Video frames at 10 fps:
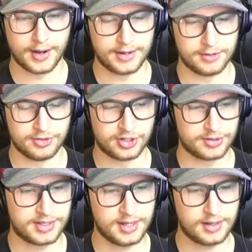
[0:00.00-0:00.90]
right, New
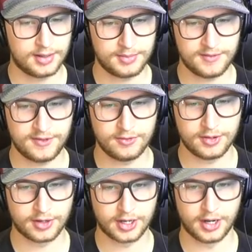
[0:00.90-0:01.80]
Jersey, let me view
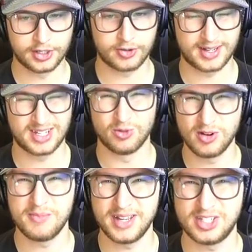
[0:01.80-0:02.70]
your contracts here.
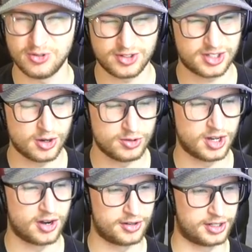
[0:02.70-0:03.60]
What makes you so
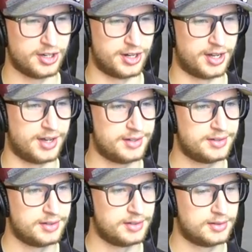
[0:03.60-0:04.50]
darn good, huh?
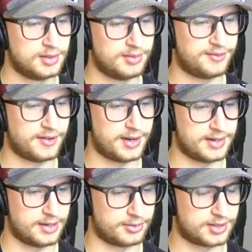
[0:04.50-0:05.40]
Let me
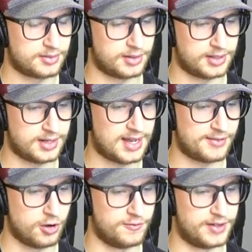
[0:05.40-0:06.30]
find out. They did
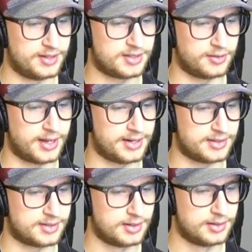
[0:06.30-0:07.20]
have Ovi, so that
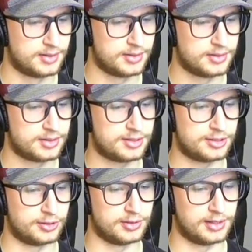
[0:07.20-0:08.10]
is
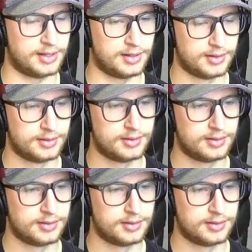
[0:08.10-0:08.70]
certainly